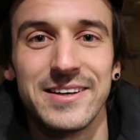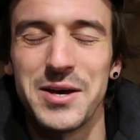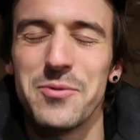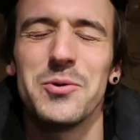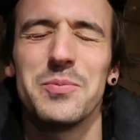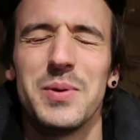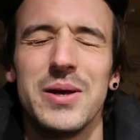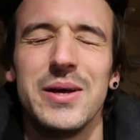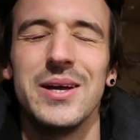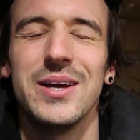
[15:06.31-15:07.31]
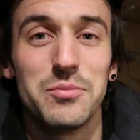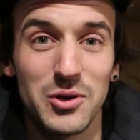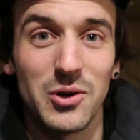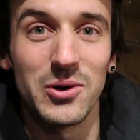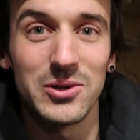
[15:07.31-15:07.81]
That would be
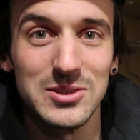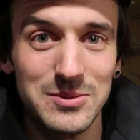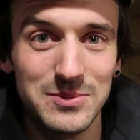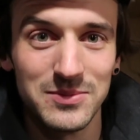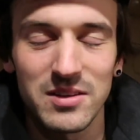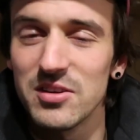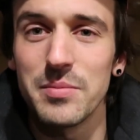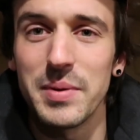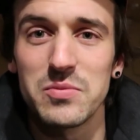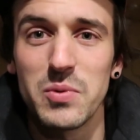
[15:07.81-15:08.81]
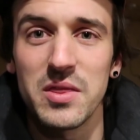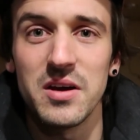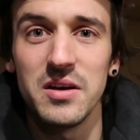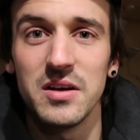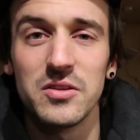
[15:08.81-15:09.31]
pretty awesome. It's not the best
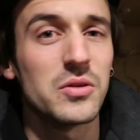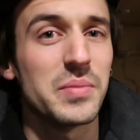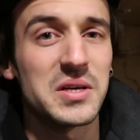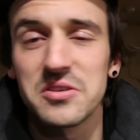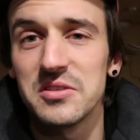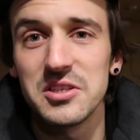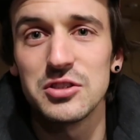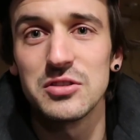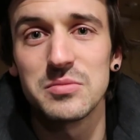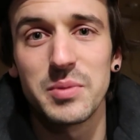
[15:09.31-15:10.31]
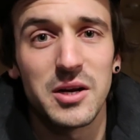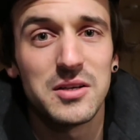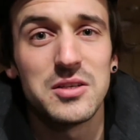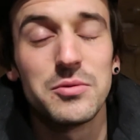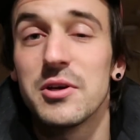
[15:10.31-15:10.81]
weather, not the best conditions, but at
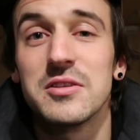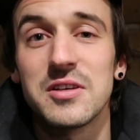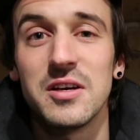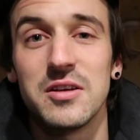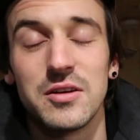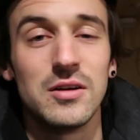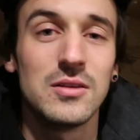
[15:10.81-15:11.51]
least we can ski, you know?